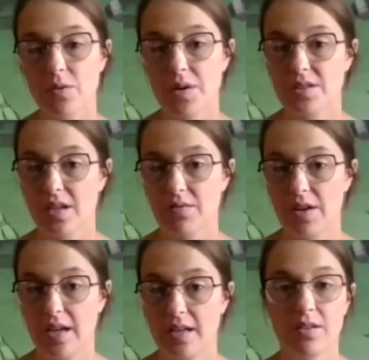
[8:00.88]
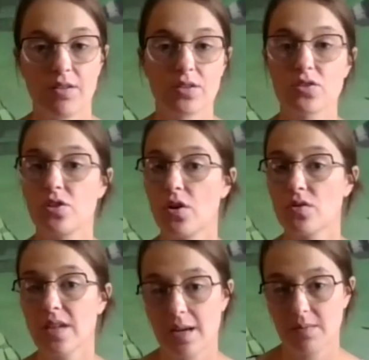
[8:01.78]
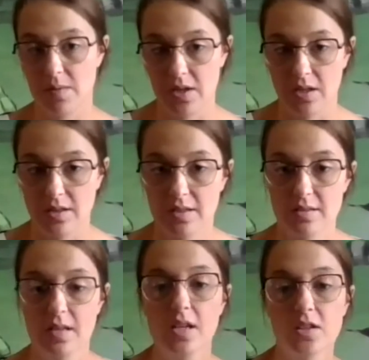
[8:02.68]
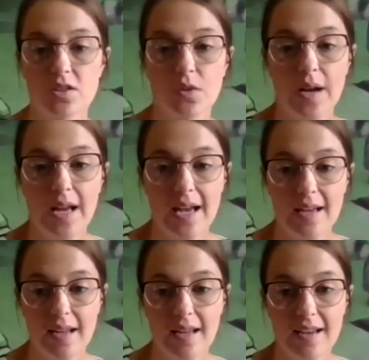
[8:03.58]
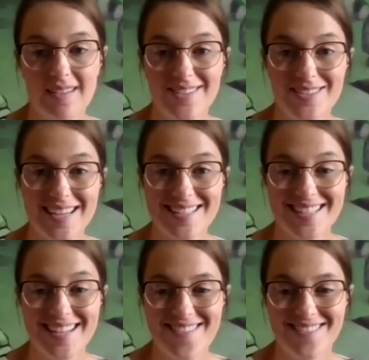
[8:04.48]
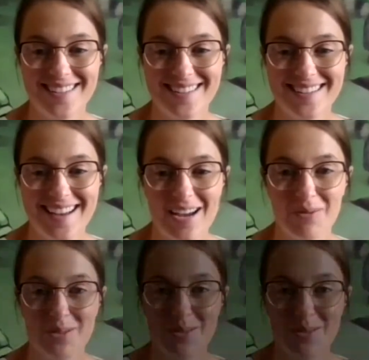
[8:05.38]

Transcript: you are done writing. There is no time limit on this. So go ahead and test it out. I will